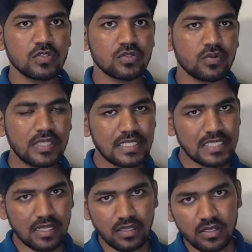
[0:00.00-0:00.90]
So these
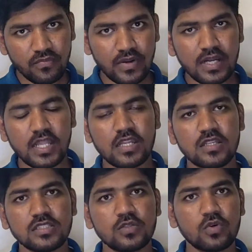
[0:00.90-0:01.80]
are the different
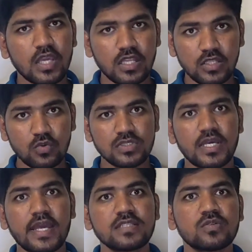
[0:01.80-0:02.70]
techniques you can use,
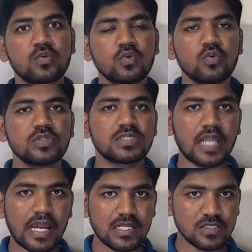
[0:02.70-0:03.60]
guys, to
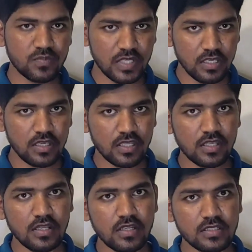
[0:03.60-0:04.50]
start speaking in
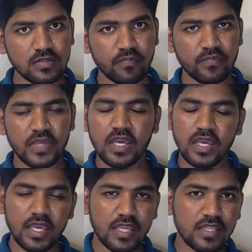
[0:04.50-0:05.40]
English.
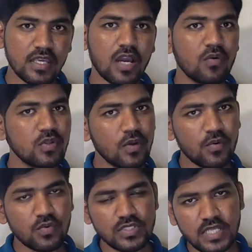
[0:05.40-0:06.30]
Anyhow you
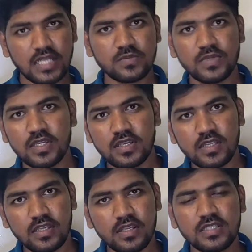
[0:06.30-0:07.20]
have to start speaking
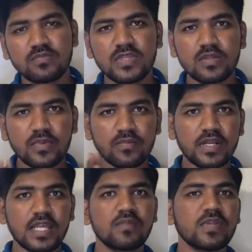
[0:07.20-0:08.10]
in English.
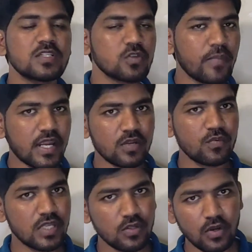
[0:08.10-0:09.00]
Minimum 10 minutes of
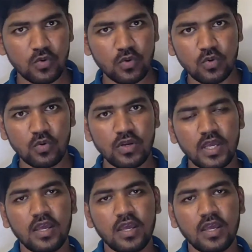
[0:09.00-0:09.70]
activity you have to do,